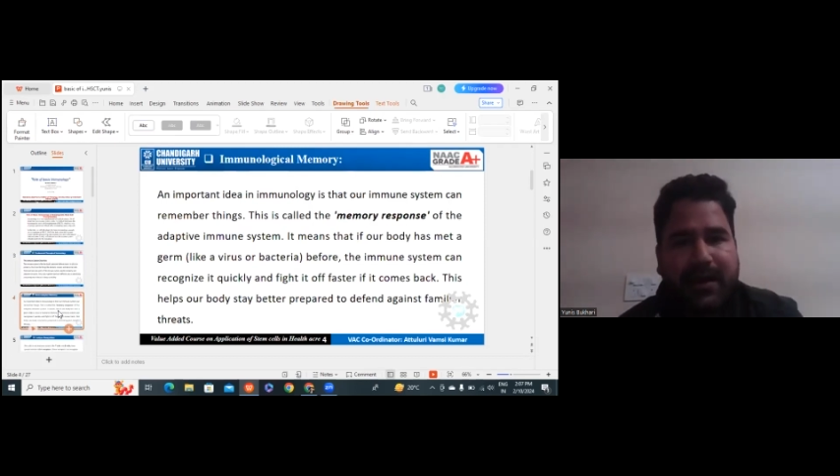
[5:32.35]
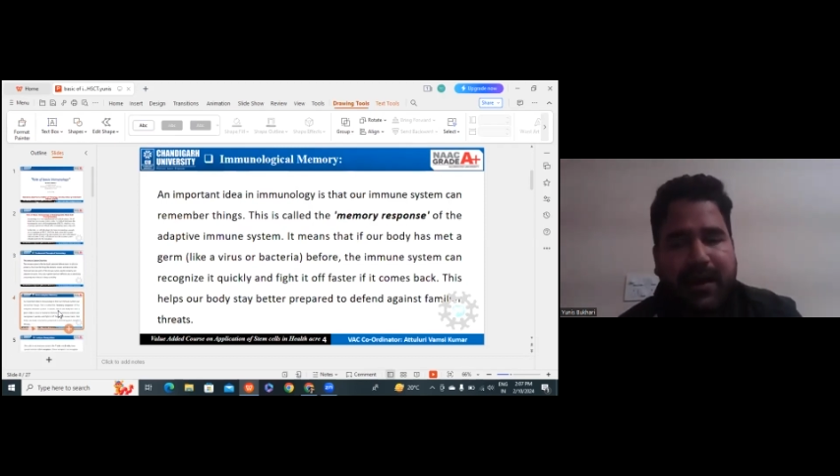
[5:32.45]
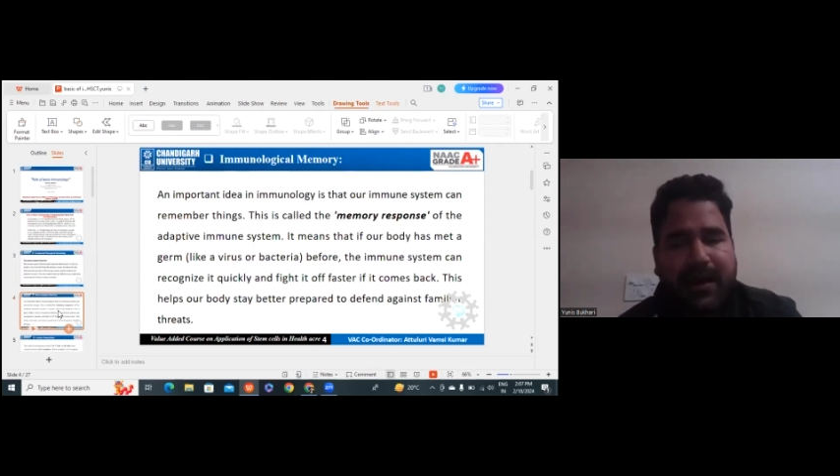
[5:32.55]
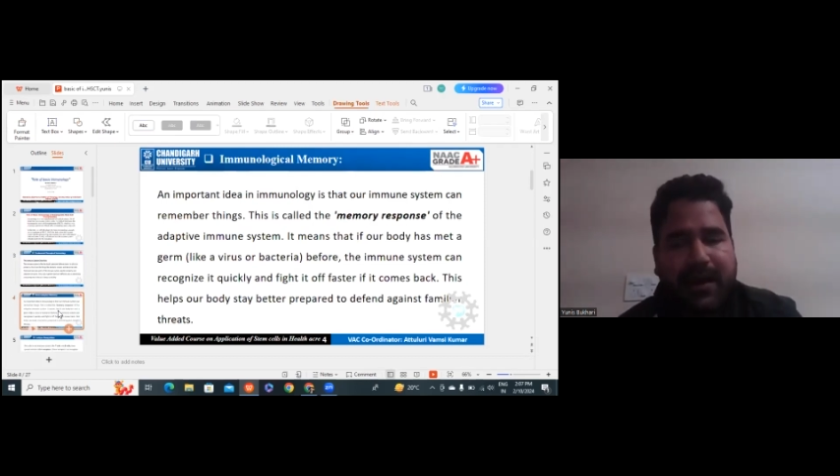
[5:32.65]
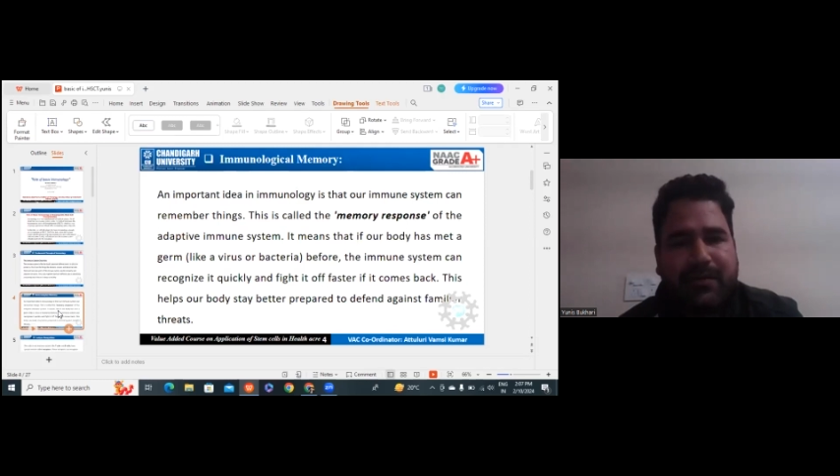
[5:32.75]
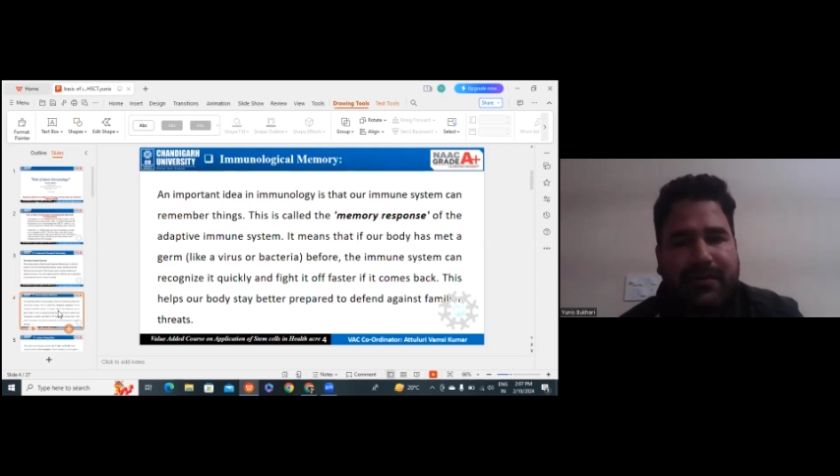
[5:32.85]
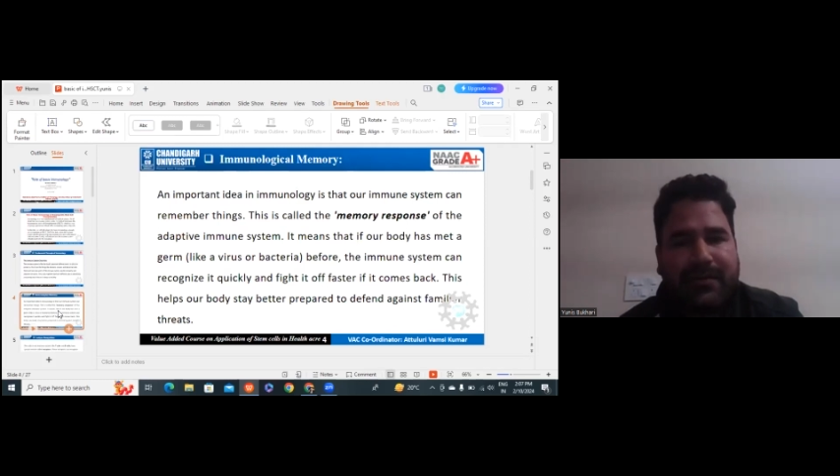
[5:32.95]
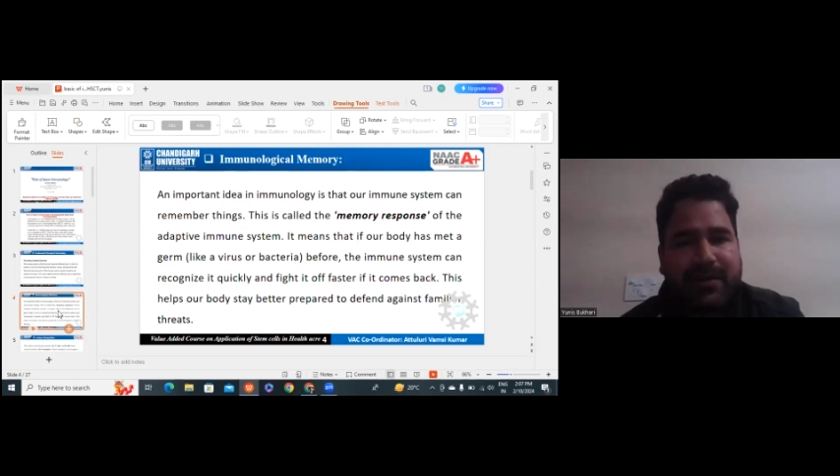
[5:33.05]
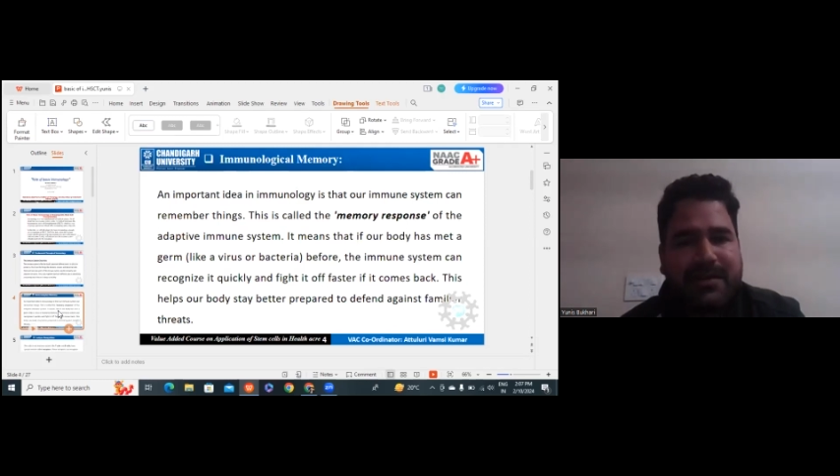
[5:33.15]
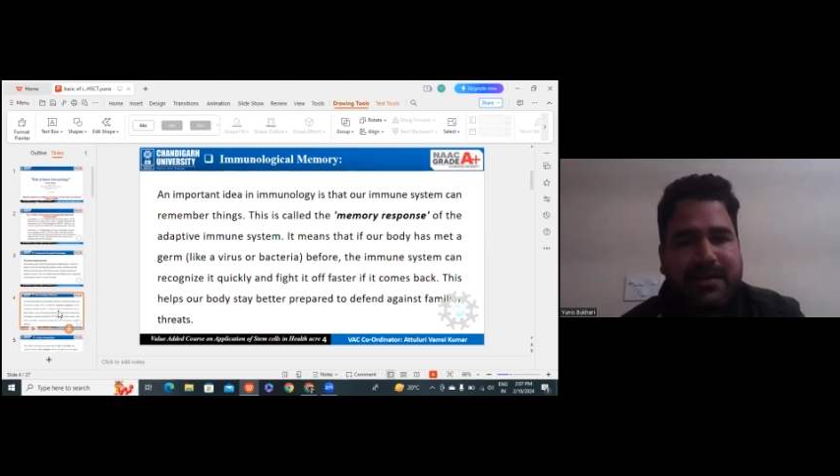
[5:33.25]

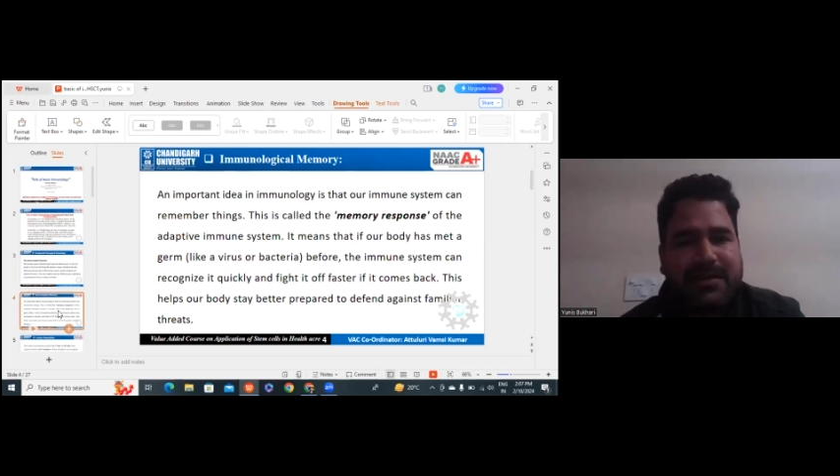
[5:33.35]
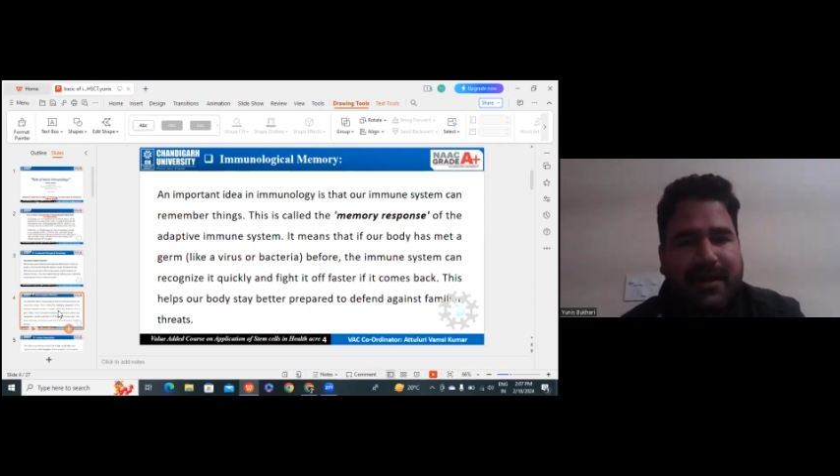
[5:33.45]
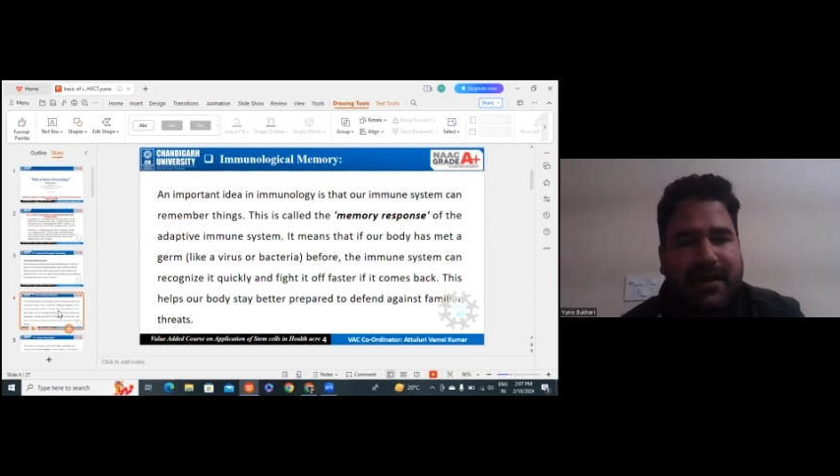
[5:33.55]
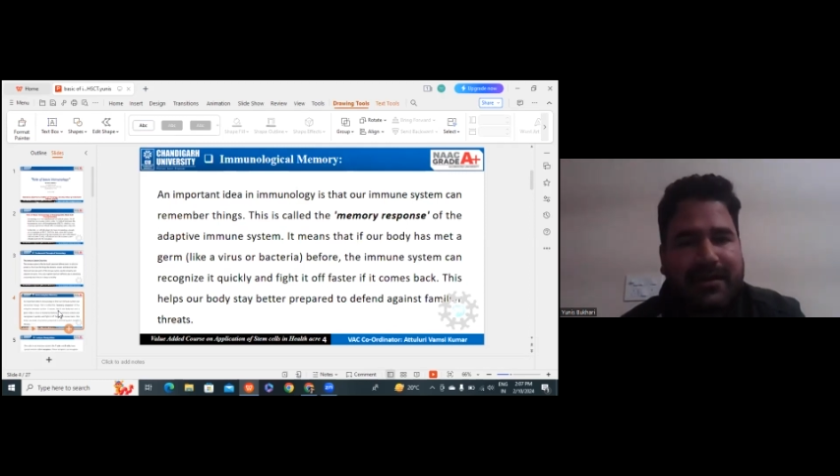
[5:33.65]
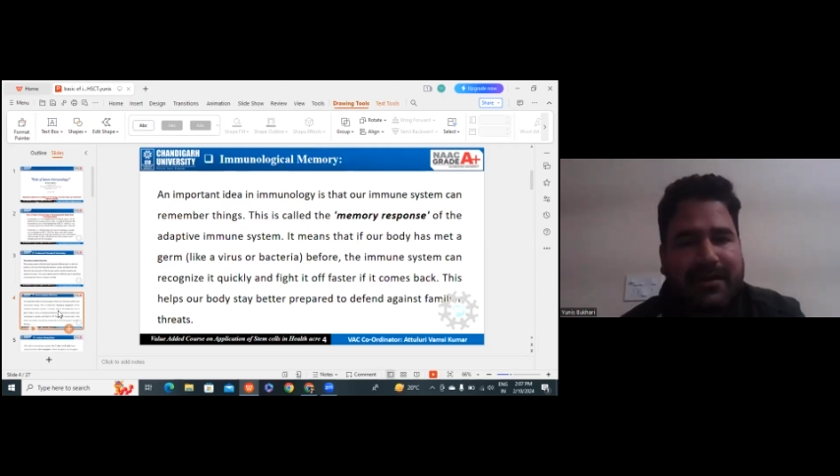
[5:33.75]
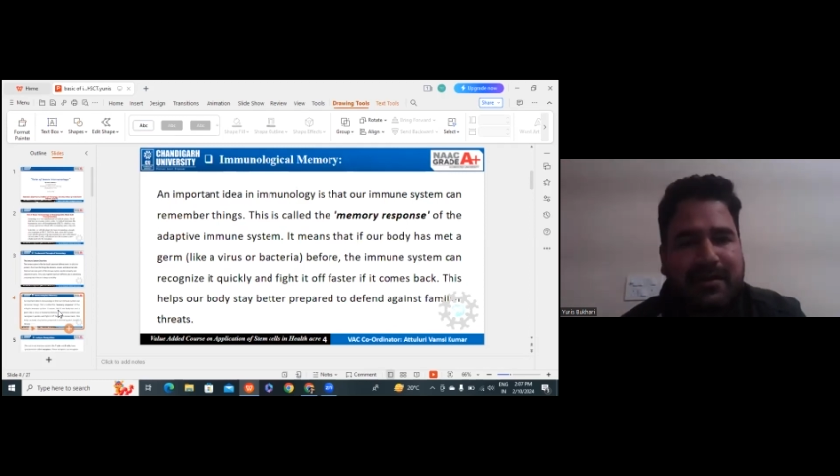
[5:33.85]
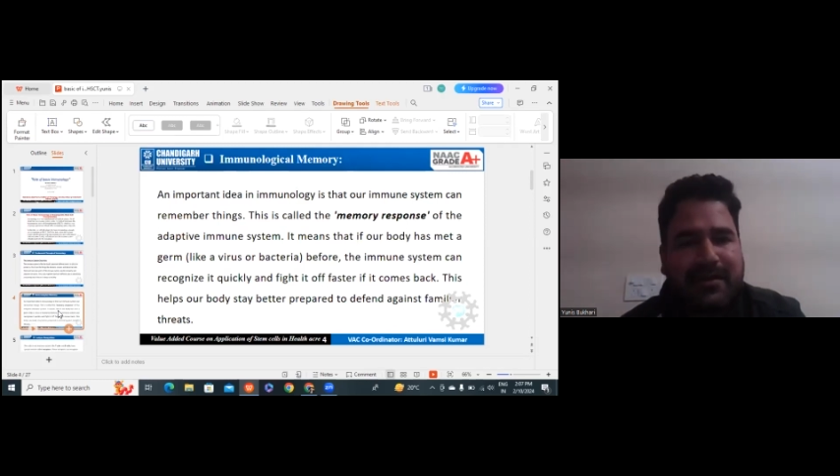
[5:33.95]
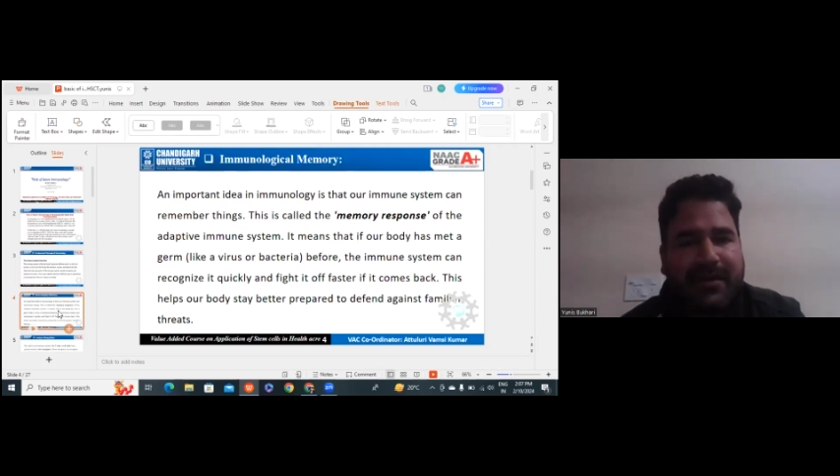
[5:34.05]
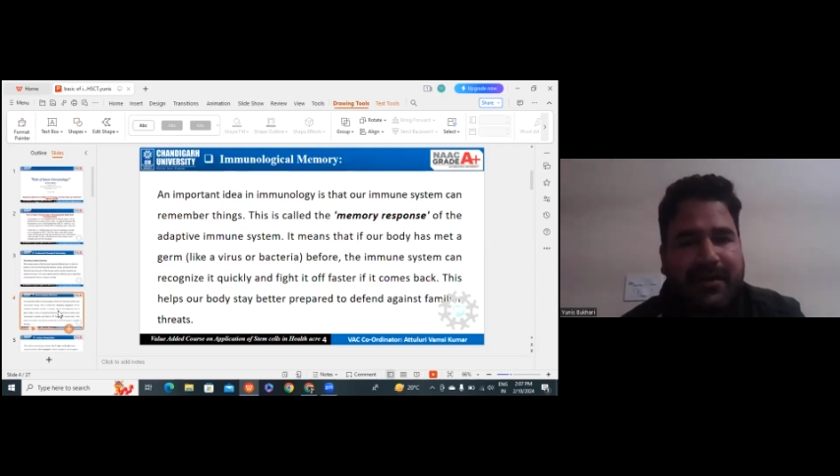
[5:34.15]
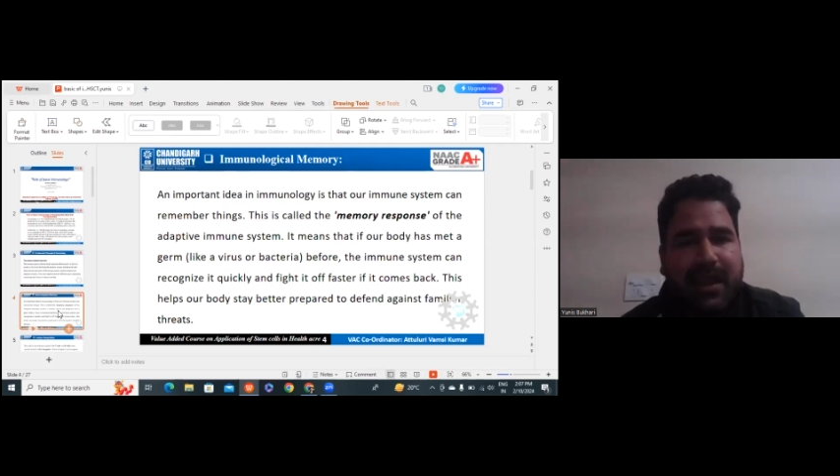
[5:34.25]
there
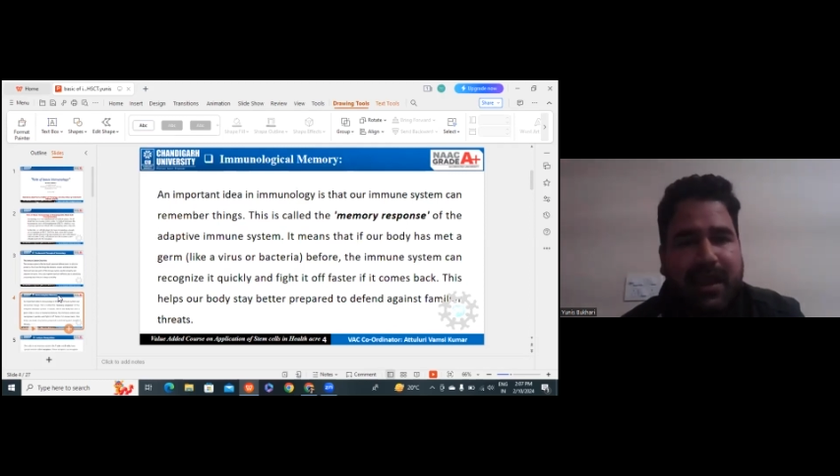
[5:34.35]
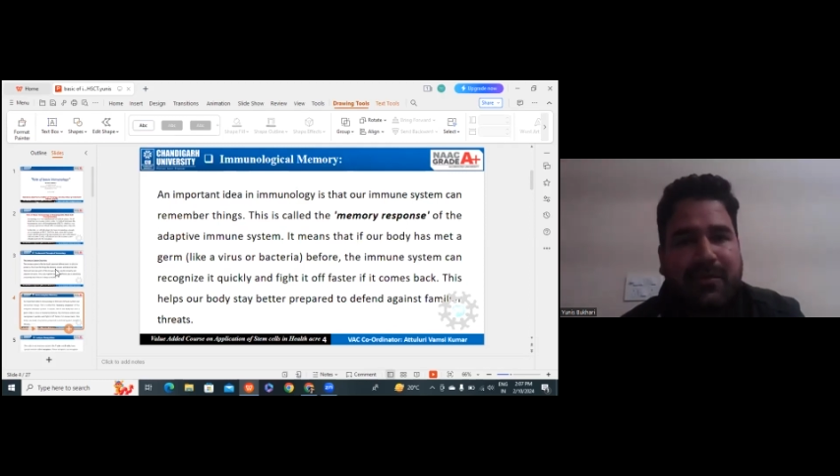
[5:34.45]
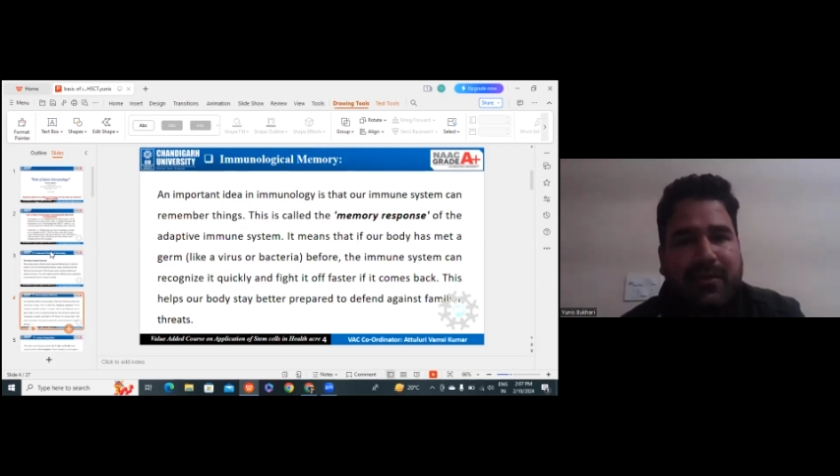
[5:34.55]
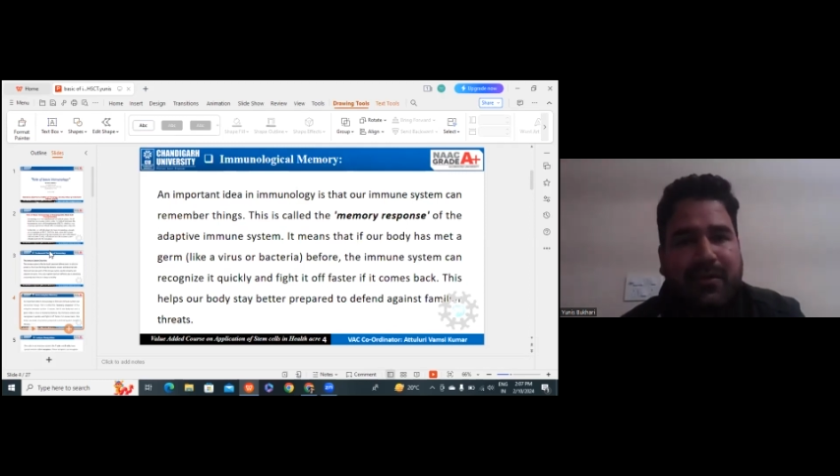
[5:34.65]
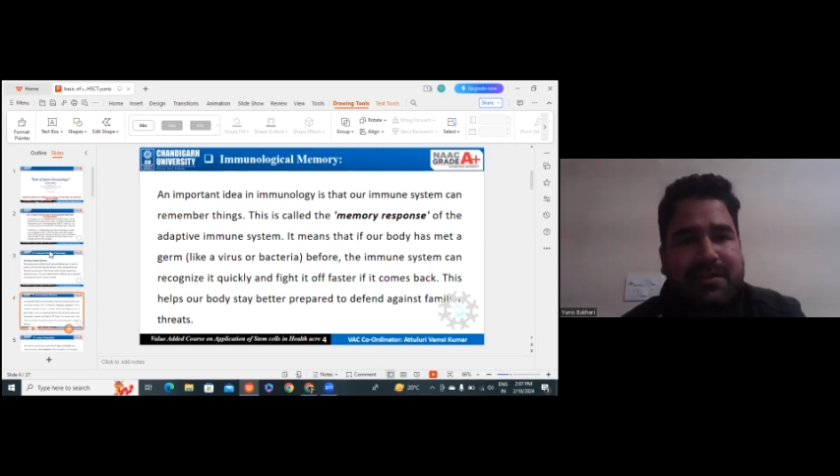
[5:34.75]
is a term